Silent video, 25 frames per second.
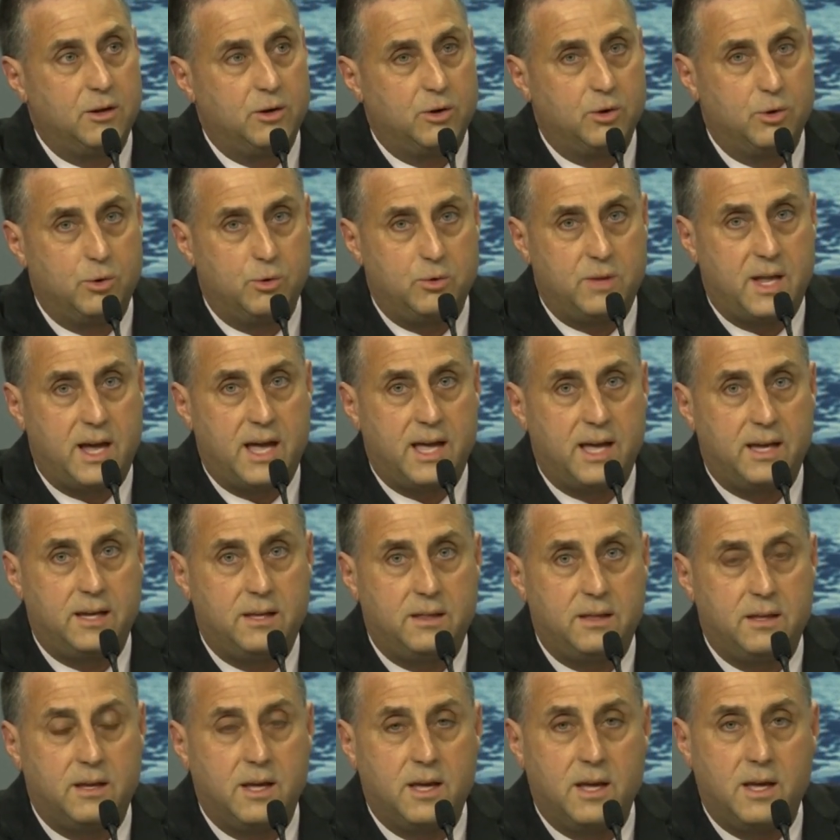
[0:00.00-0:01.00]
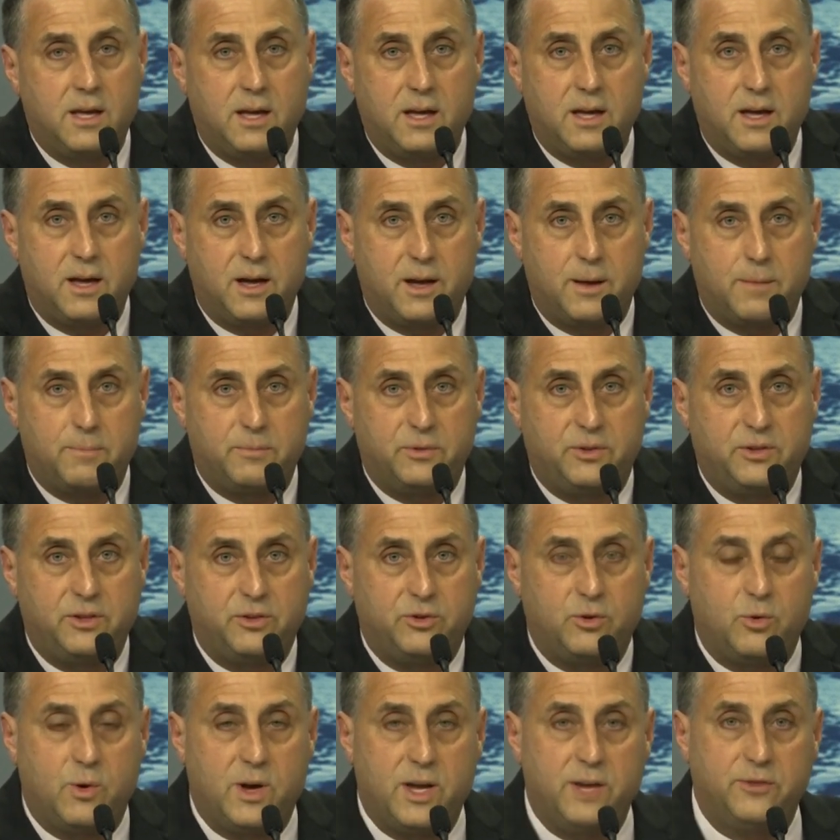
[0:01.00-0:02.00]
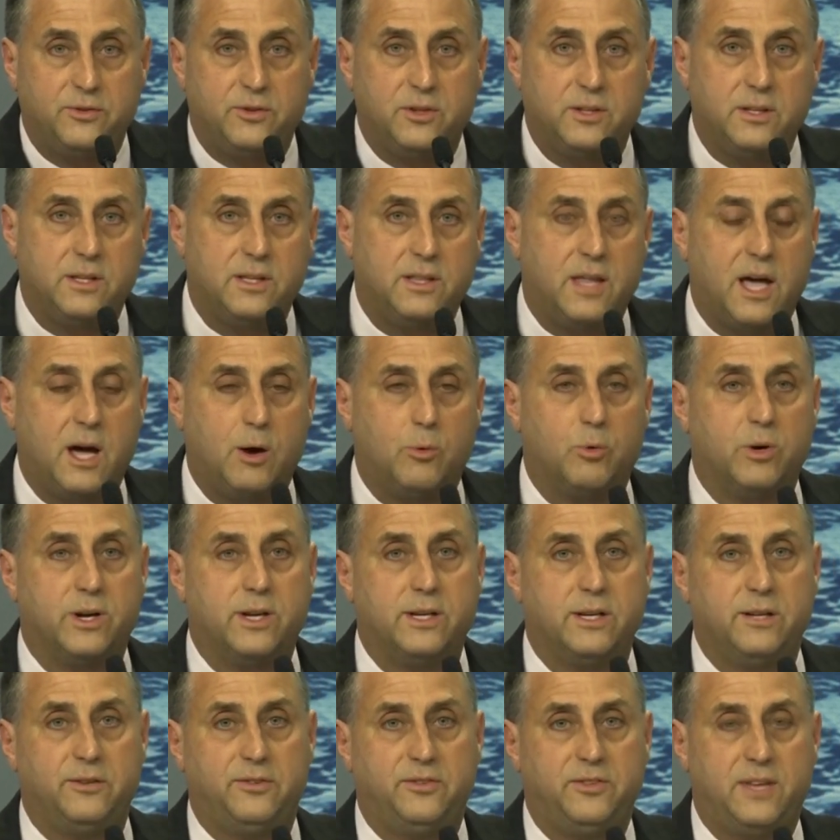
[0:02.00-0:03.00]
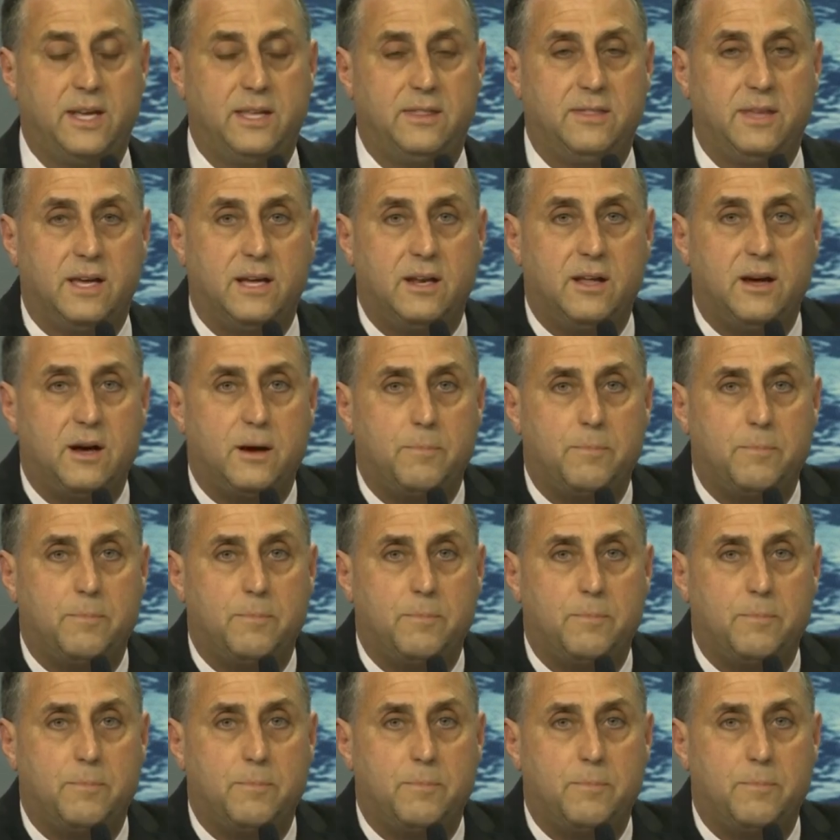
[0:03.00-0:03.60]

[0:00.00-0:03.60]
Crew 9 um, situation, and how we're going to set that